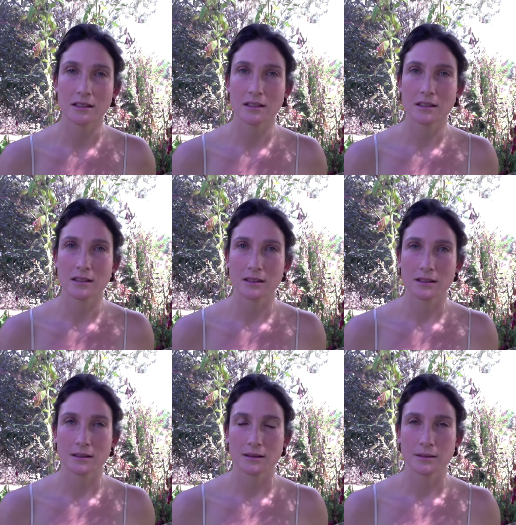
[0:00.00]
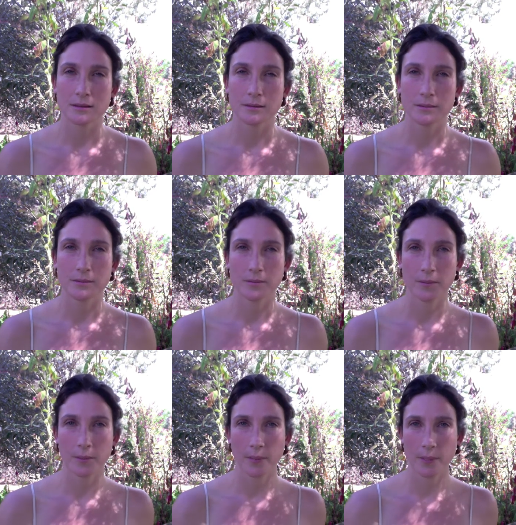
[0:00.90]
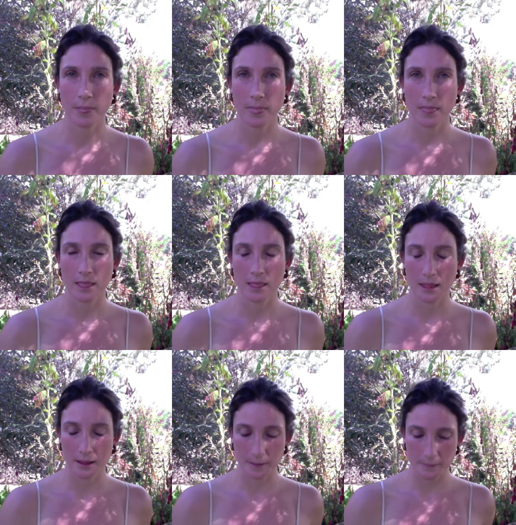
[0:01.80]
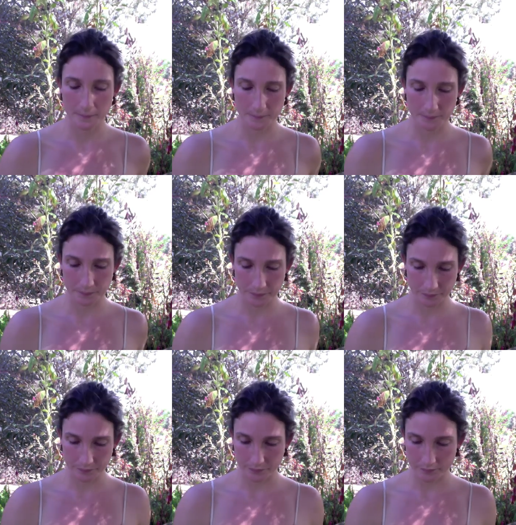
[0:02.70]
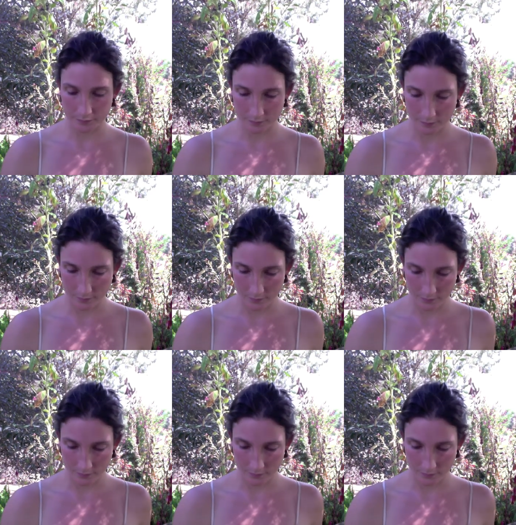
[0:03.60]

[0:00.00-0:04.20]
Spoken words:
Nothing is said.